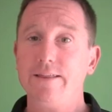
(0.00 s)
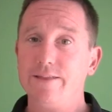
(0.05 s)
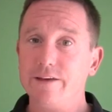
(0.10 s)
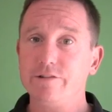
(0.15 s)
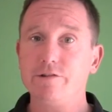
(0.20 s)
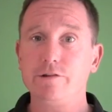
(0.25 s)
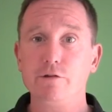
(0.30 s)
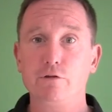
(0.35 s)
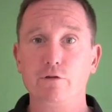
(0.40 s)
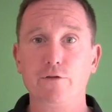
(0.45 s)

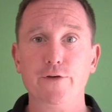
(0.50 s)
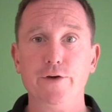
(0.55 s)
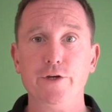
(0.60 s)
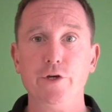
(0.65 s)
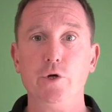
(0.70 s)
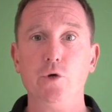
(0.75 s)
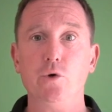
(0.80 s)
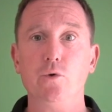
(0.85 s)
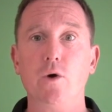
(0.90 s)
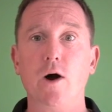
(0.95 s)
this is for
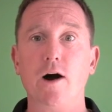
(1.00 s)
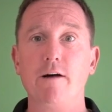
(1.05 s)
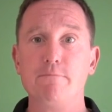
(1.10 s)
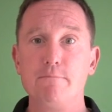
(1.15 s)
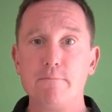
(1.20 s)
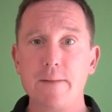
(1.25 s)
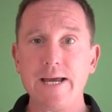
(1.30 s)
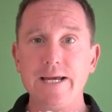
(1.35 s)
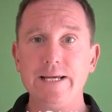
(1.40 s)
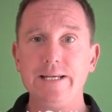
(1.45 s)
you. I've
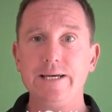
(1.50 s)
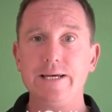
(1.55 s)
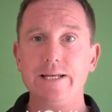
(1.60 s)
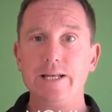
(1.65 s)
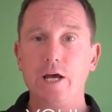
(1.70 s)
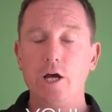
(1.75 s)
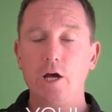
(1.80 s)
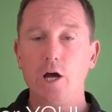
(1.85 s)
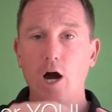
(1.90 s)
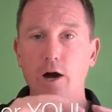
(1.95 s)
made it,